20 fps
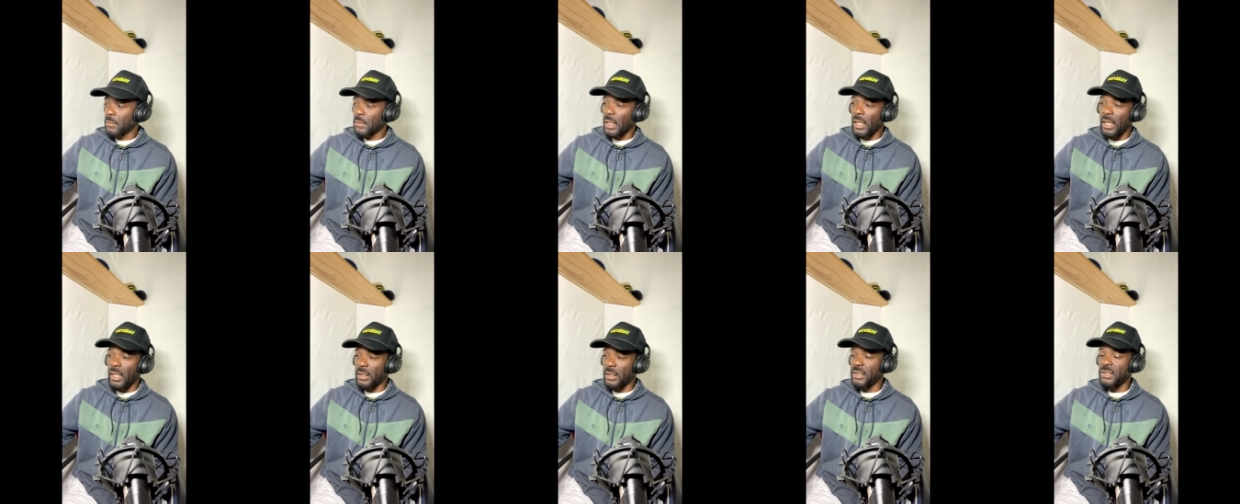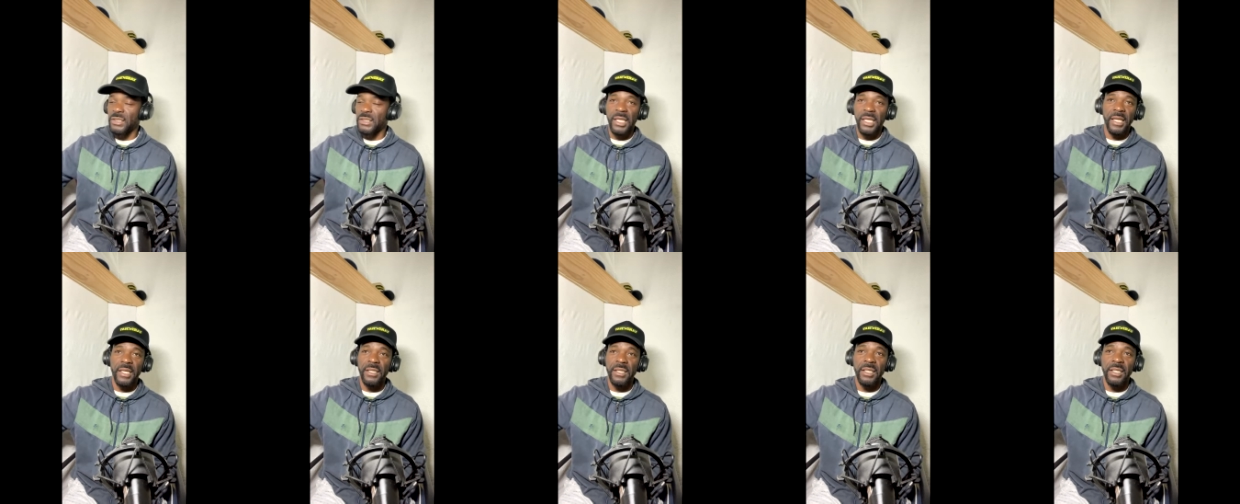and he's
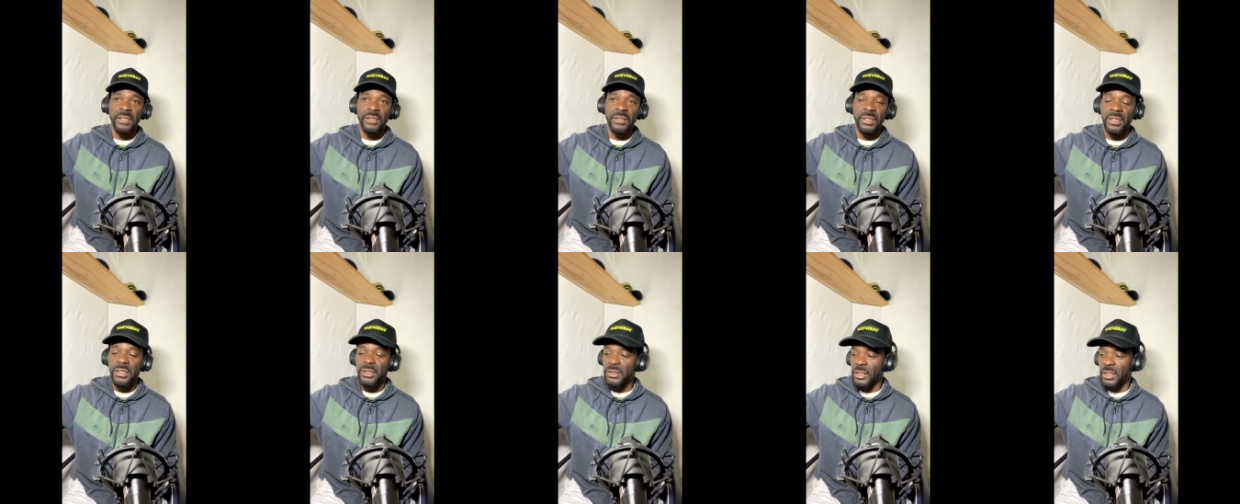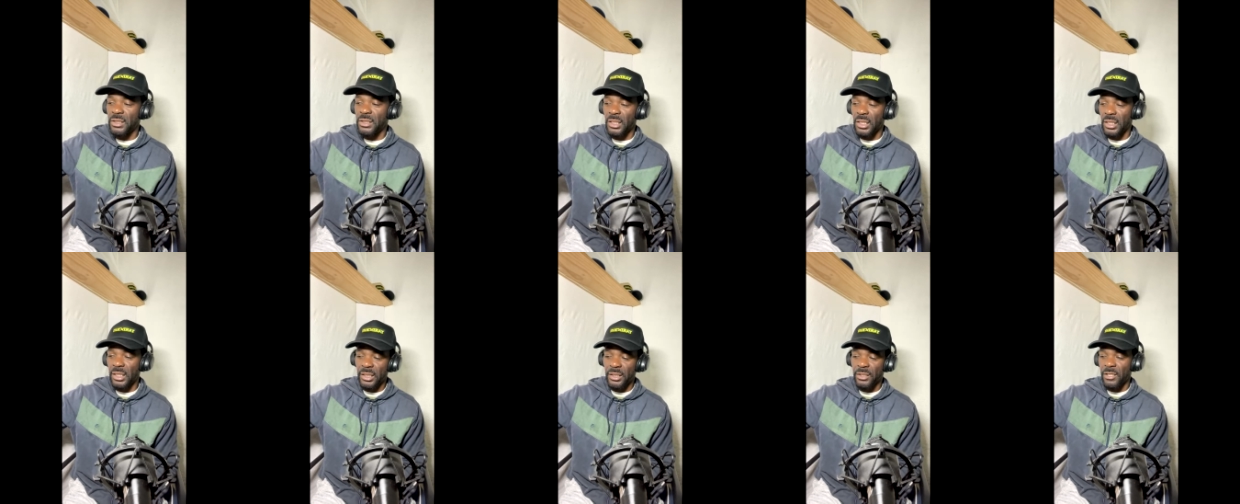
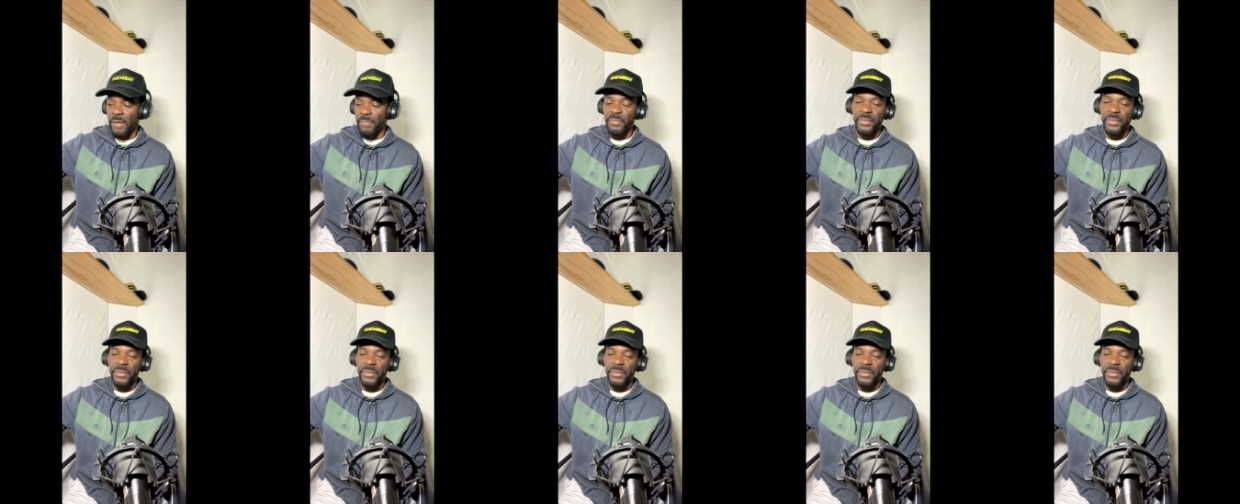cleaning up